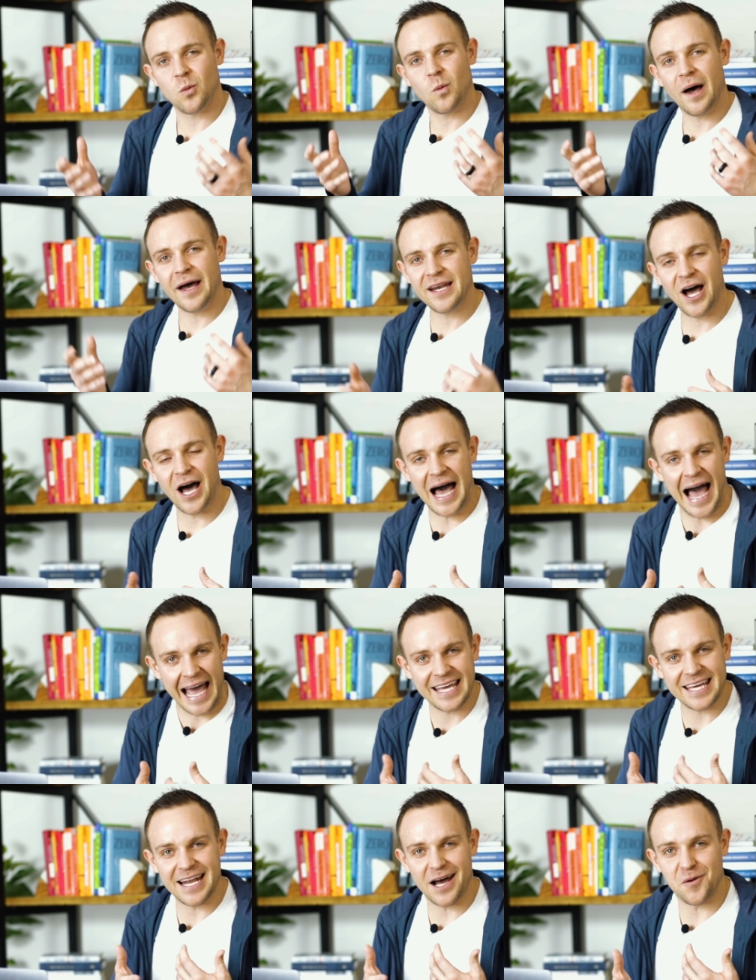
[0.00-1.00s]
So why not?
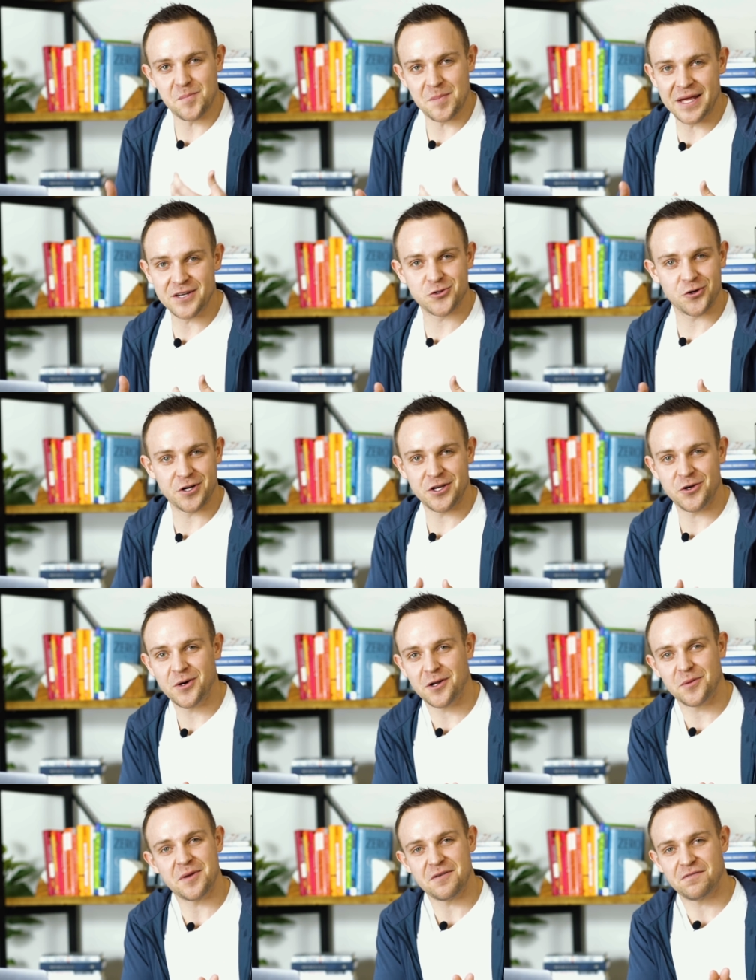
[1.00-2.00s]
I could help mentor you.
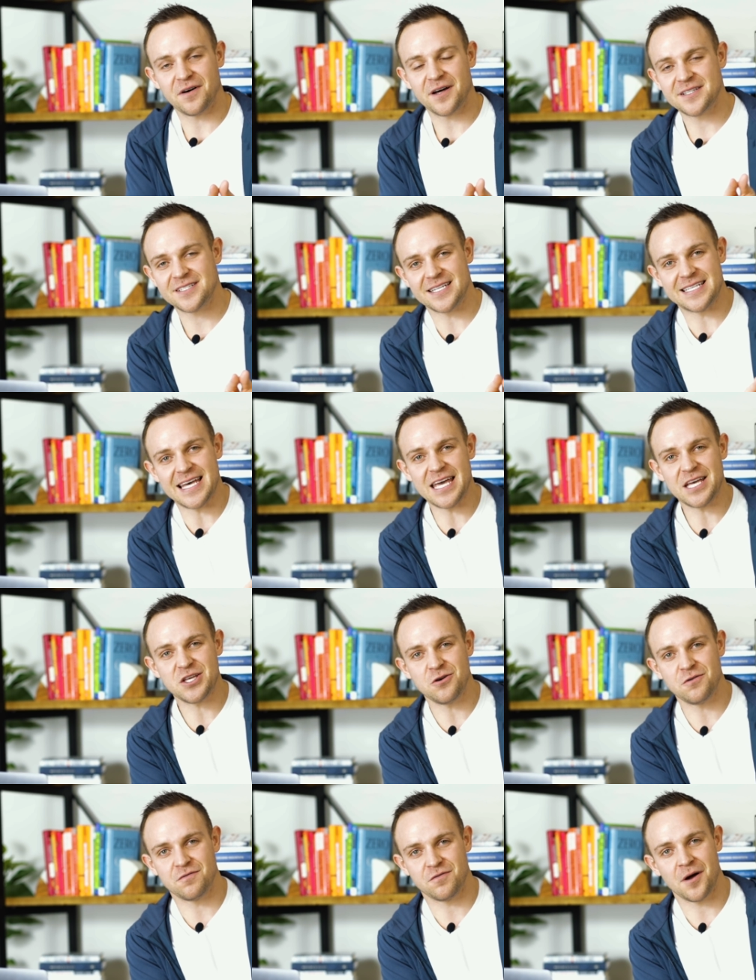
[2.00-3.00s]
It'll be fun to take
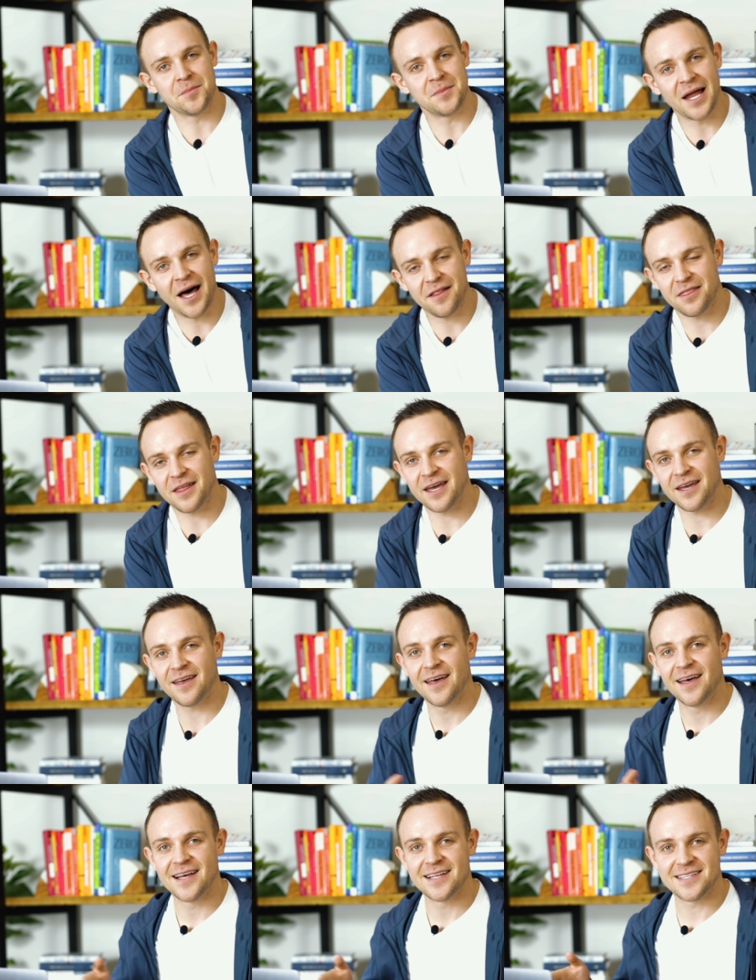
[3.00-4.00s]
you from nothing
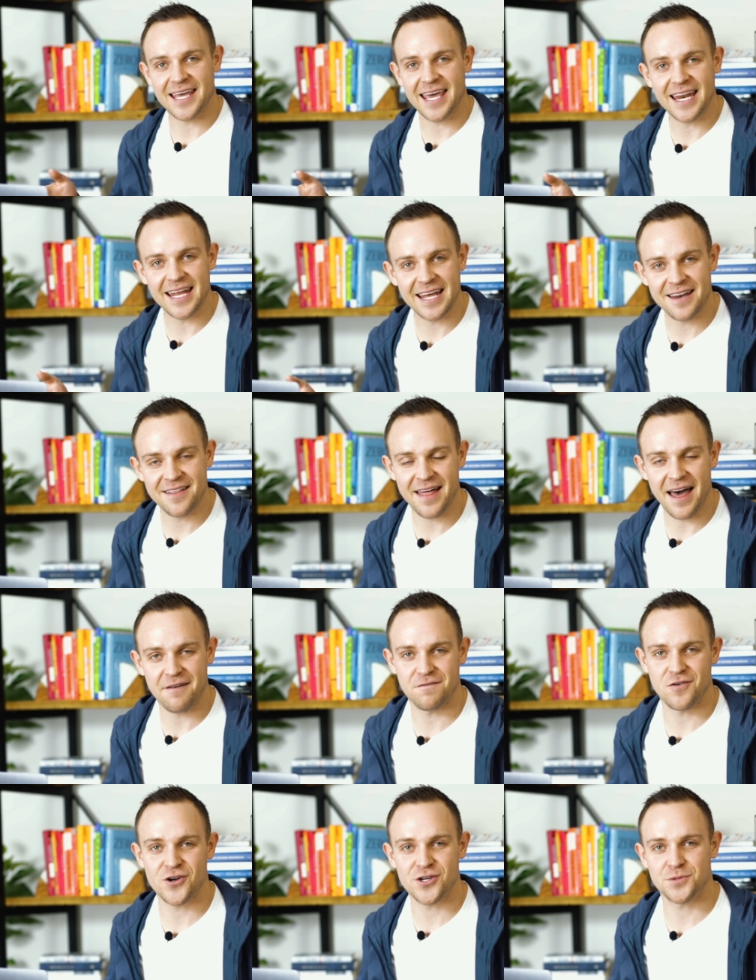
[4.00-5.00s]
to getting into
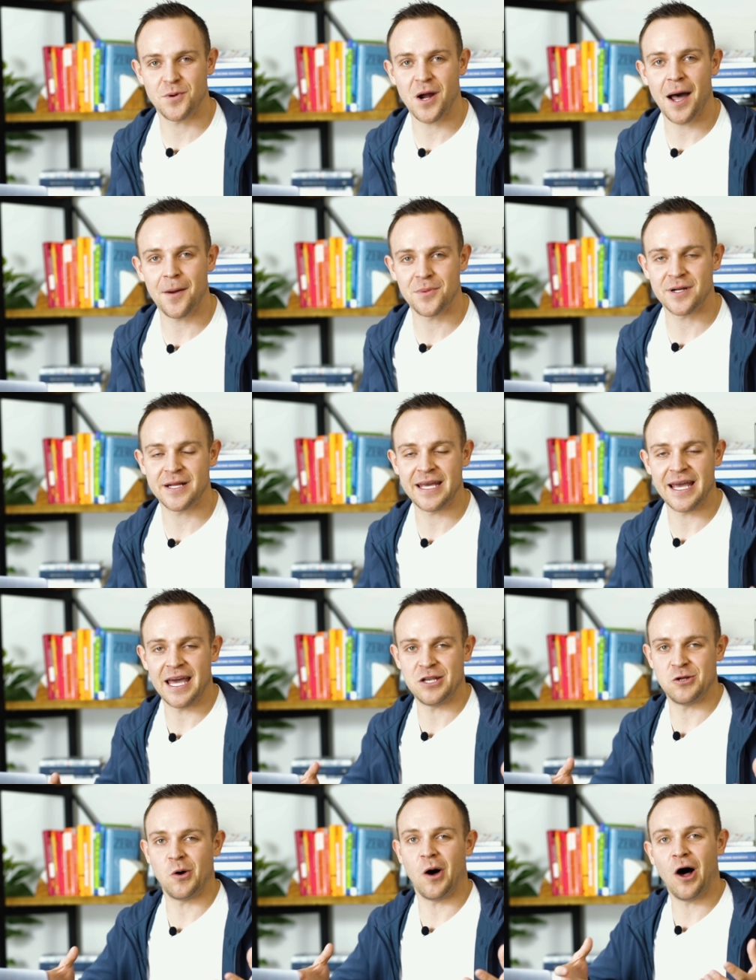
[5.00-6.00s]
that first property
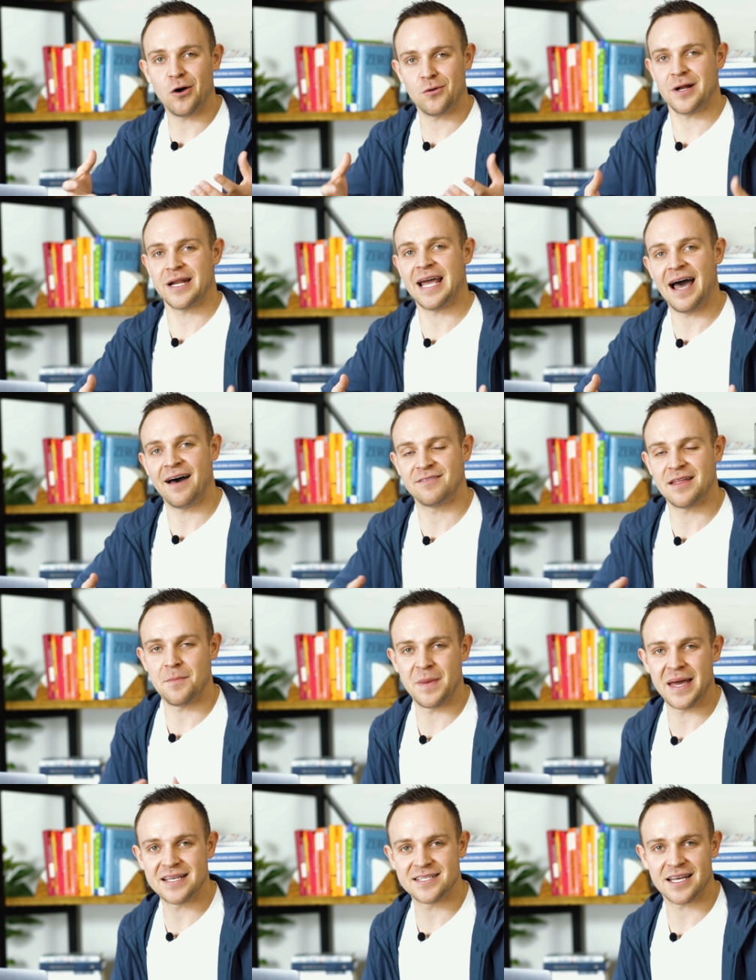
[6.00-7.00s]
and you already have
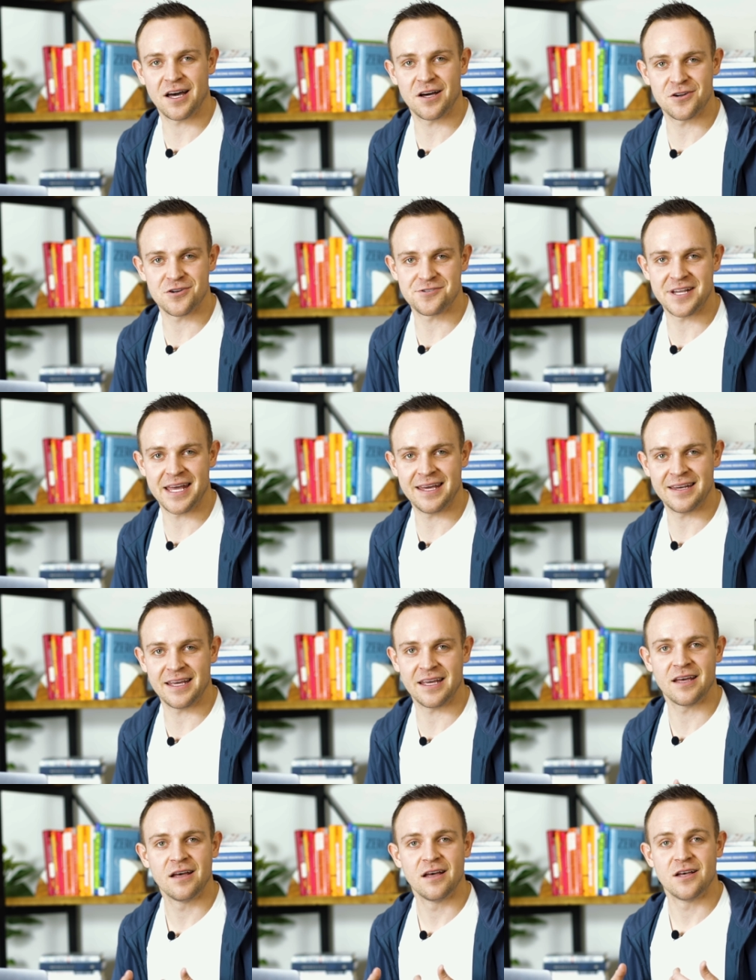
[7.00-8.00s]
that basic
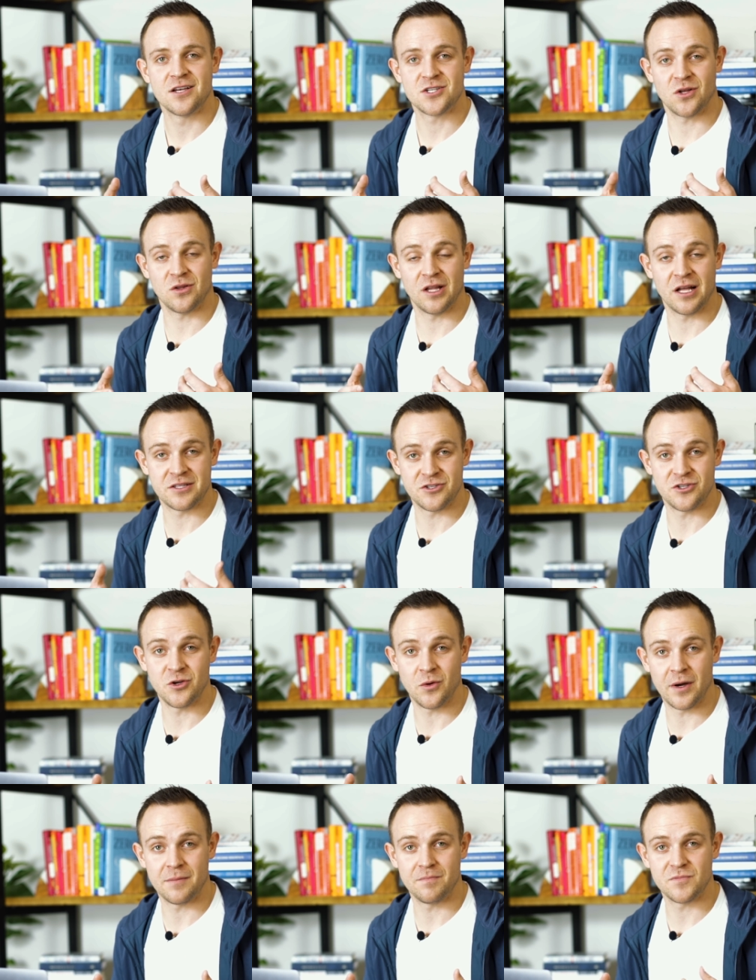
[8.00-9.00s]
understanding. So let's
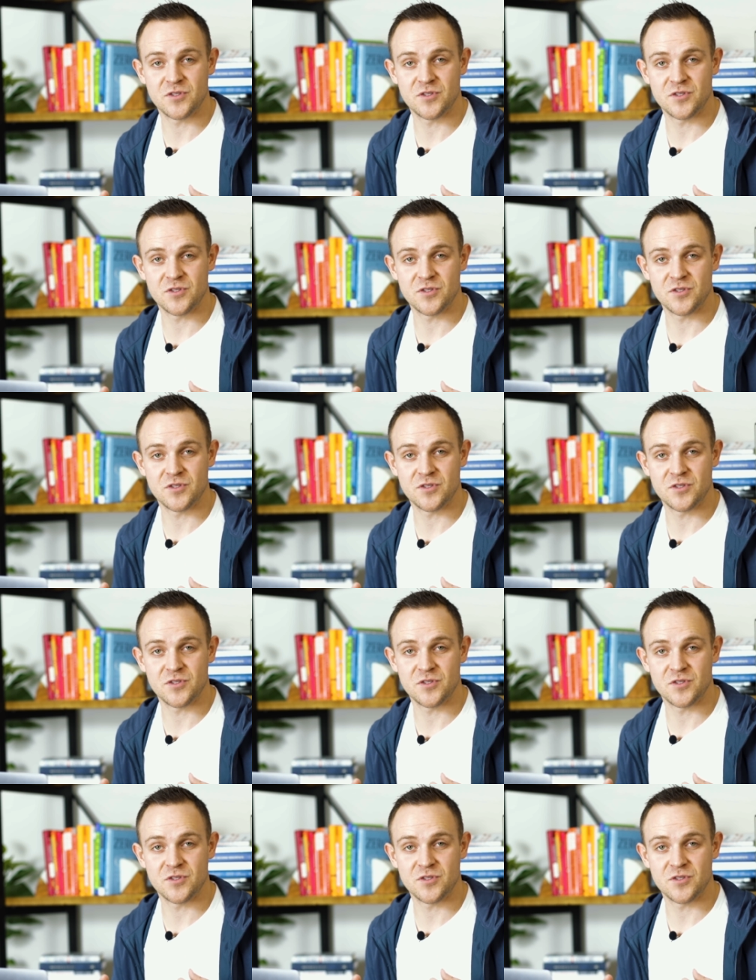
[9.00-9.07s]
do it.